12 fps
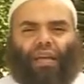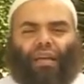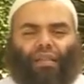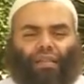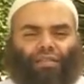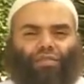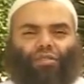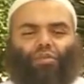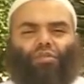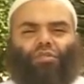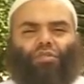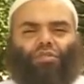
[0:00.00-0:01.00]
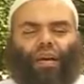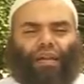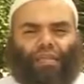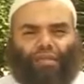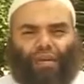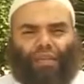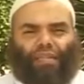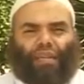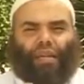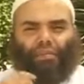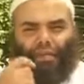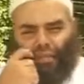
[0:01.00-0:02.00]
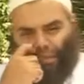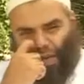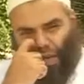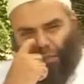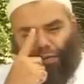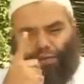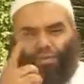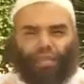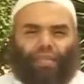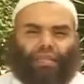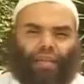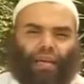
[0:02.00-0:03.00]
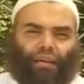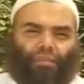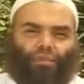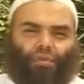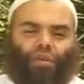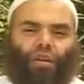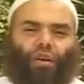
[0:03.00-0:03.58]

That you don't transgress the limits by abusing this animal,